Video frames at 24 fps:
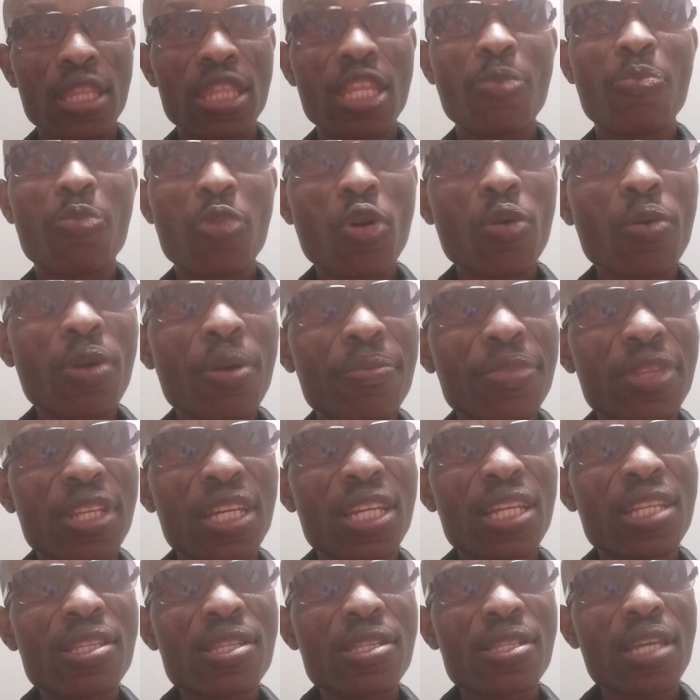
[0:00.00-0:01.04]
The problem
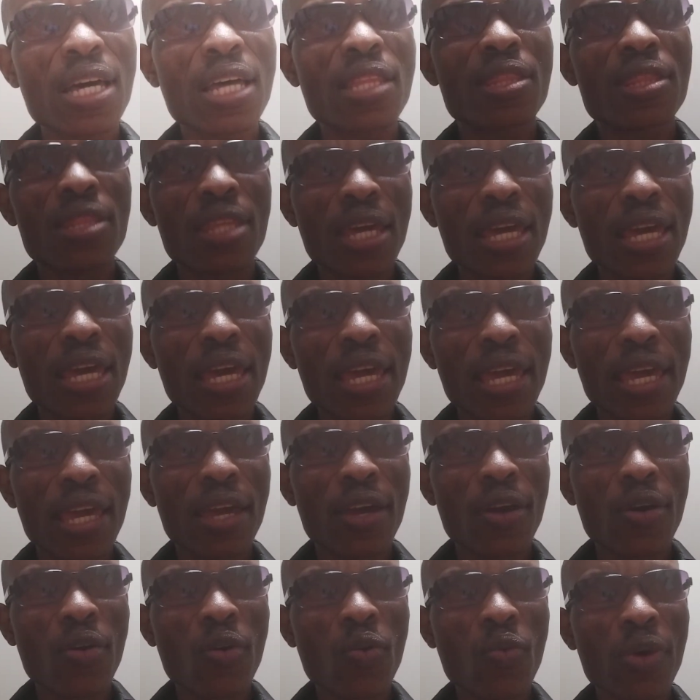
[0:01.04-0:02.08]
didn't start
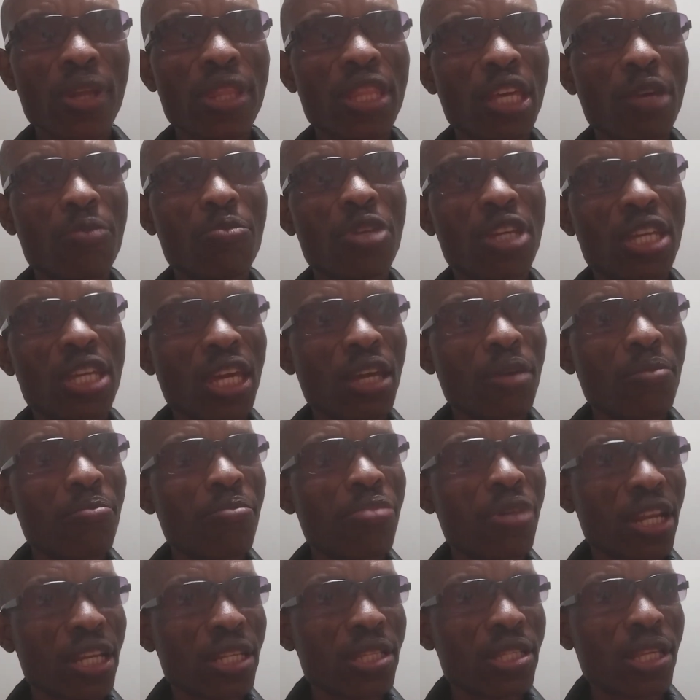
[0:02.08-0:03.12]
there when they
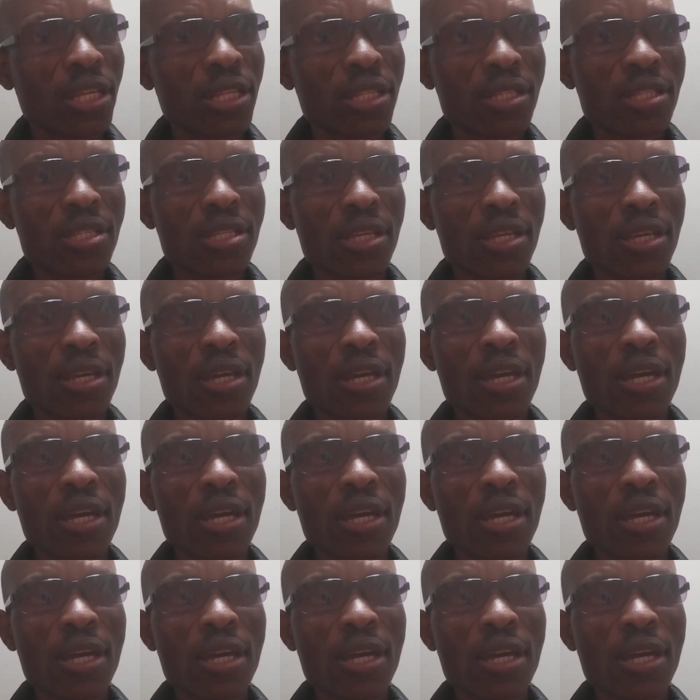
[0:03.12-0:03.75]
became presidents.